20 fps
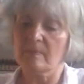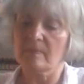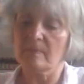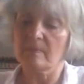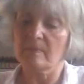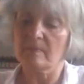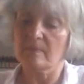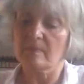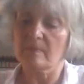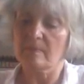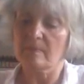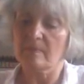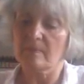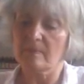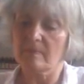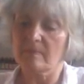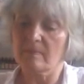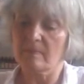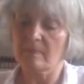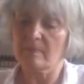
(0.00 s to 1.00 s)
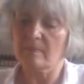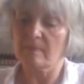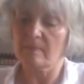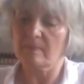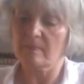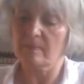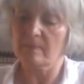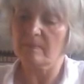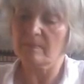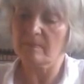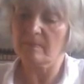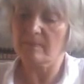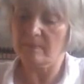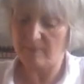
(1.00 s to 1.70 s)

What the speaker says: (no one is talking)